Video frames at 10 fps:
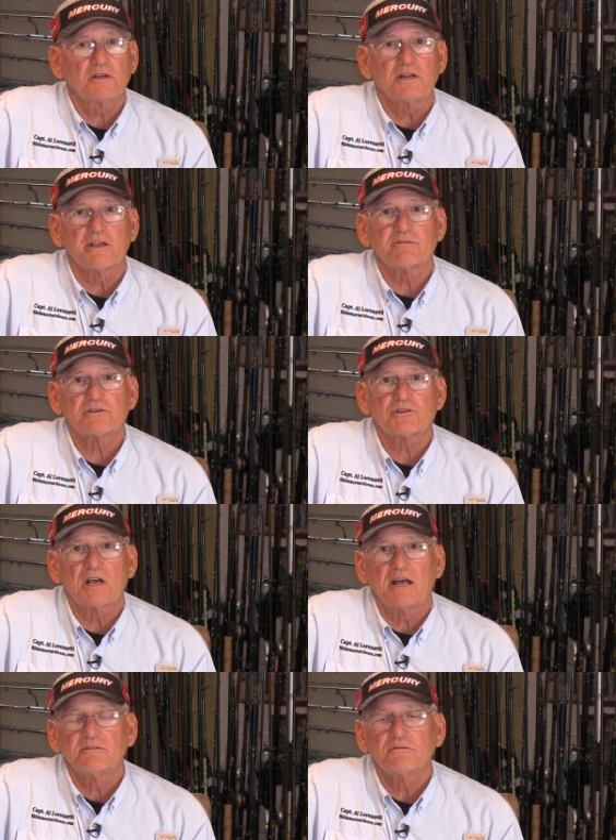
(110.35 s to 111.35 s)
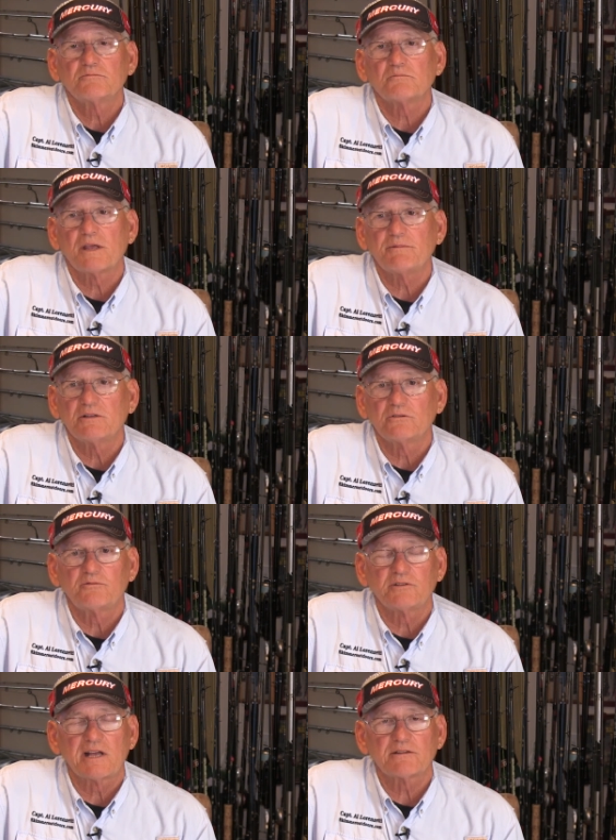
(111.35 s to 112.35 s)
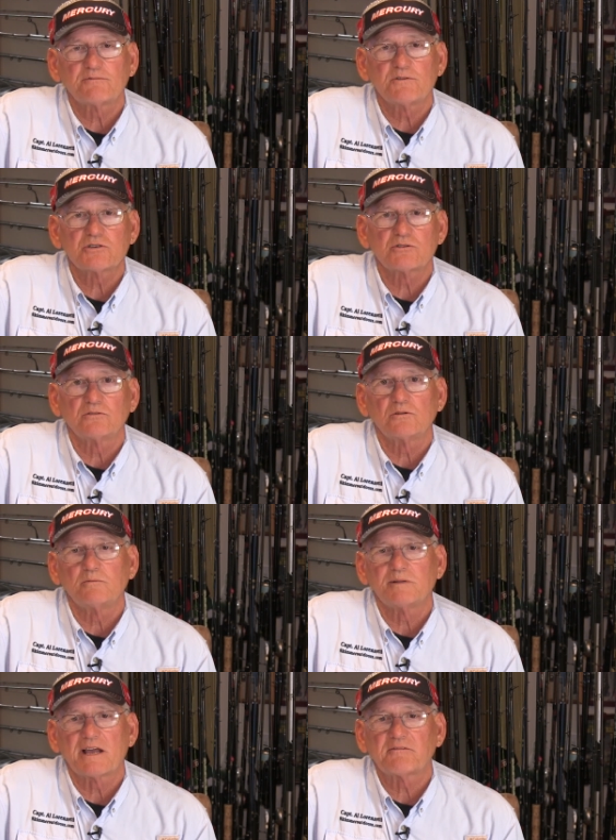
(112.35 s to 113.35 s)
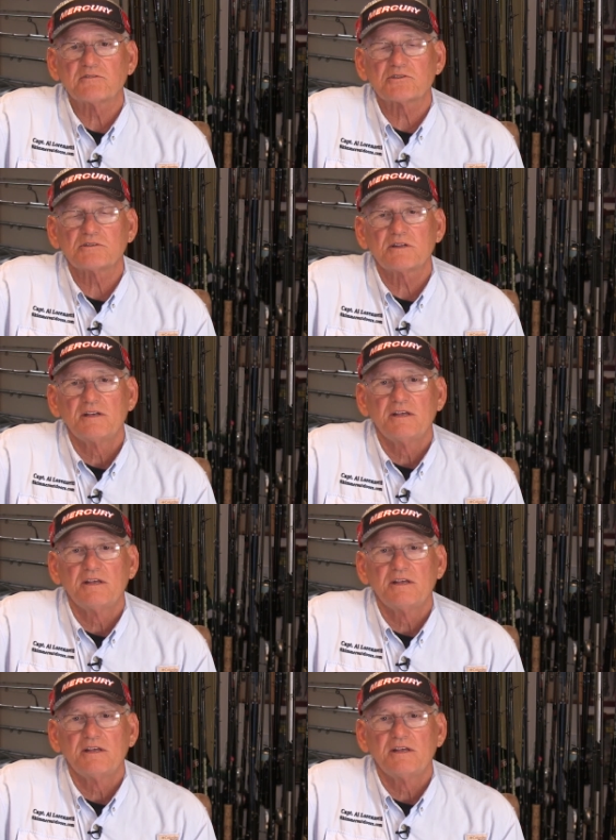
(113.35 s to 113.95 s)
you can give it a shot maybe a little flounder fishing, a little black fishing